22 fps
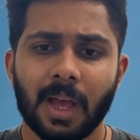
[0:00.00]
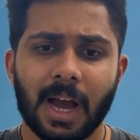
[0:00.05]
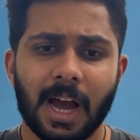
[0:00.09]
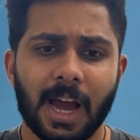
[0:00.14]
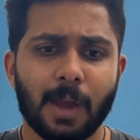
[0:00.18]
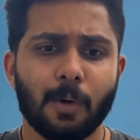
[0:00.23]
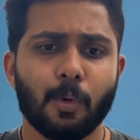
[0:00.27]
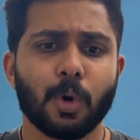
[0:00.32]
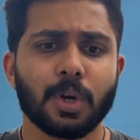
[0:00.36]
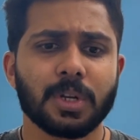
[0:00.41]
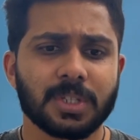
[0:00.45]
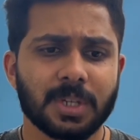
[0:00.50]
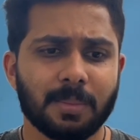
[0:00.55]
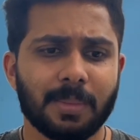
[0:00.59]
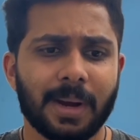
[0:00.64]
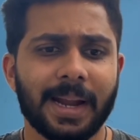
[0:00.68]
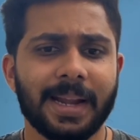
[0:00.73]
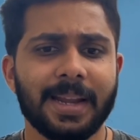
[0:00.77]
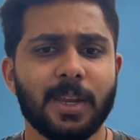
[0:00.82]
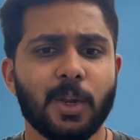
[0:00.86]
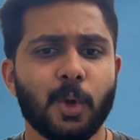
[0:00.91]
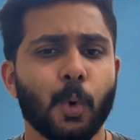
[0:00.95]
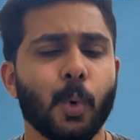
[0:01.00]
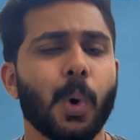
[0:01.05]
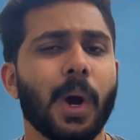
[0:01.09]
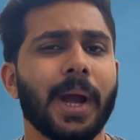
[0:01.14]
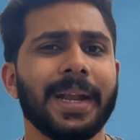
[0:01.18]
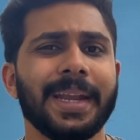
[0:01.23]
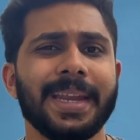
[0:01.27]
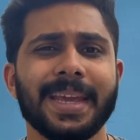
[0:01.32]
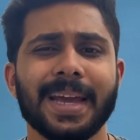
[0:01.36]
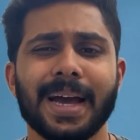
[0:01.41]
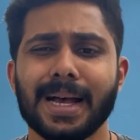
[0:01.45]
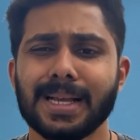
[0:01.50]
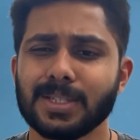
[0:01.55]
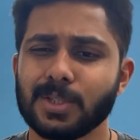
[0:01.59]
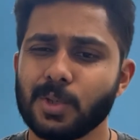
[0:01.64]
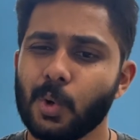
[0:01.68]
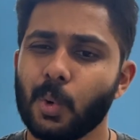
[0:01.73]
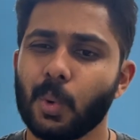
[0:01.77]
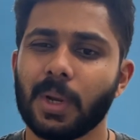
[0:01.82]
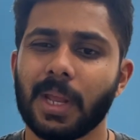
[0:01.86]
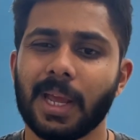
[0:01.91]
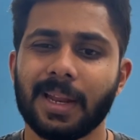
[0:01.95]
I want some new ideas,
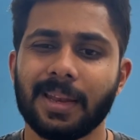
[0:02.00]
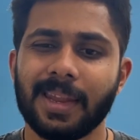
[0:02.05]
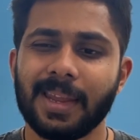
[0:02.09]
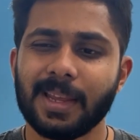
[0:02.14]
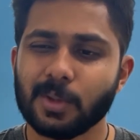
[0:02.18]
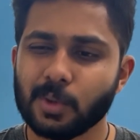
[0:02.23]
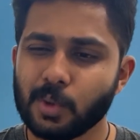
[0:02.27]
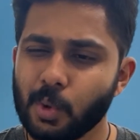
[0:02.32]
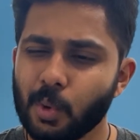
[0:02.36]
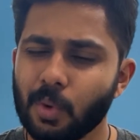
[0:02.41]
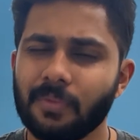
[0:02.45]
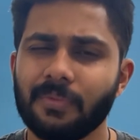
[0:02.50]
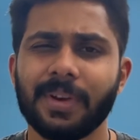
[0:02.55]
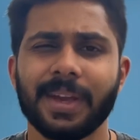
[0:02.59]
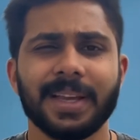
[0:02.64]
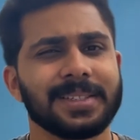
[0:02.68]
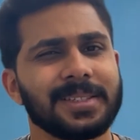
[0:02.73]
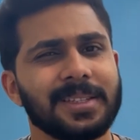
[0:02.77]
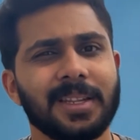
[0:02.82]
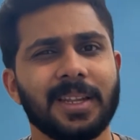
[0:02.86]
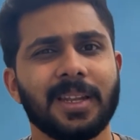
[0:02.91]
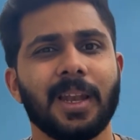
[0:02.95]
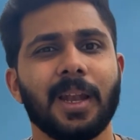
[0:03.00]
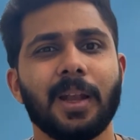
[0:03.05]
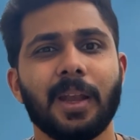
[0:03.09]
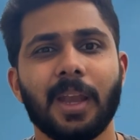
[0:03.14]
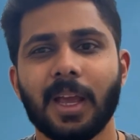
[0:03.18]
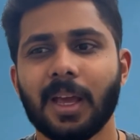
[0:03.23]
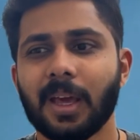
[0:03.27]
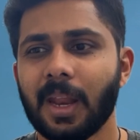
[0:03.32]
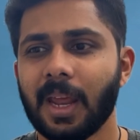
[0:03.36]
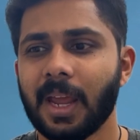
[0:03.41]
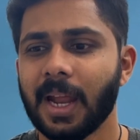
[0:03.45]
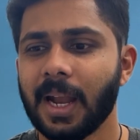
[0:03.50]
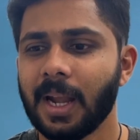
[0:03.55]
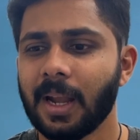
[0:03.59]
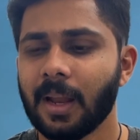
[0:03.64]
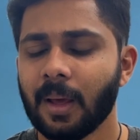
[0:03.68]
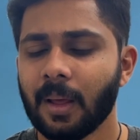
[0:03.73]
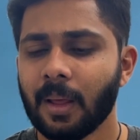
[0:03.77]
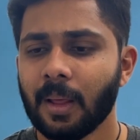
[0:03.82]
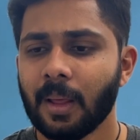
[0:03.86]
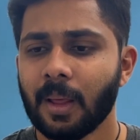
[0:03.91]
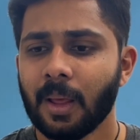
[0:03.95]
new techniques, new faces in Indian
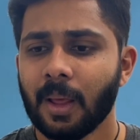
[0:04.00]
cricket.